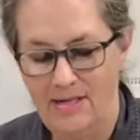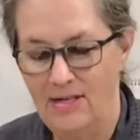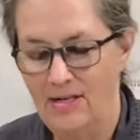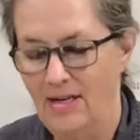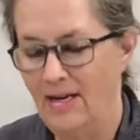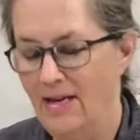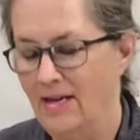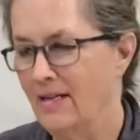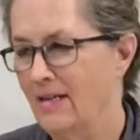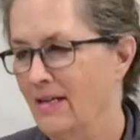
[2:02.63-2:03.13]

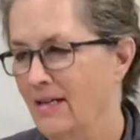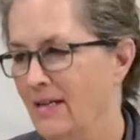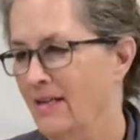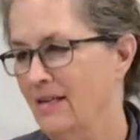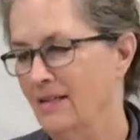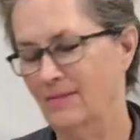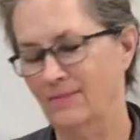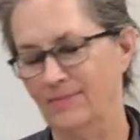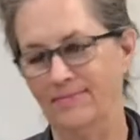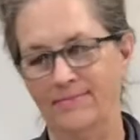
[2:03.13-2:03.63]
And
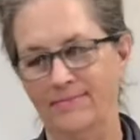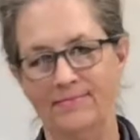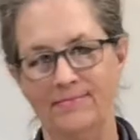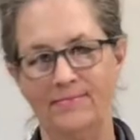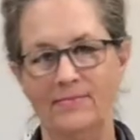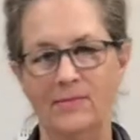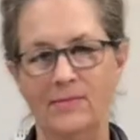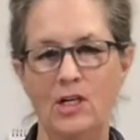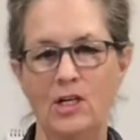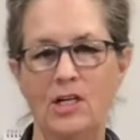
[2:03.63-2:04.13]

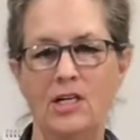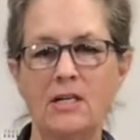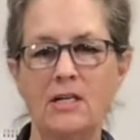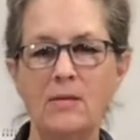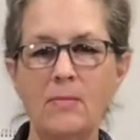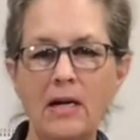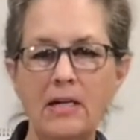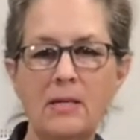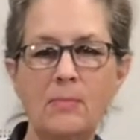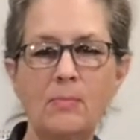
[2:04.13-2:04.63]
she's
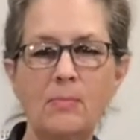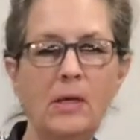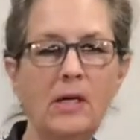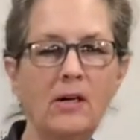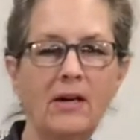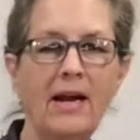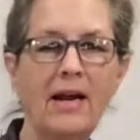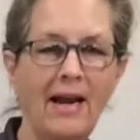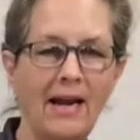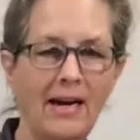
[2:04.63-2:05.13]
my
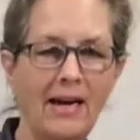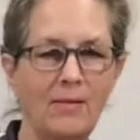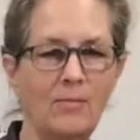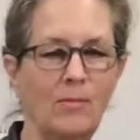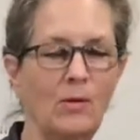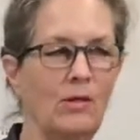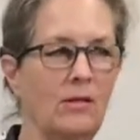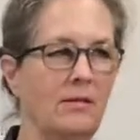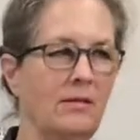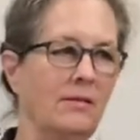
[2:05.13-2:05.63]
spirit
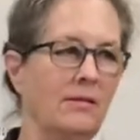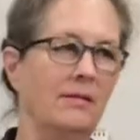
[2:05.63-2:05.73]
animal.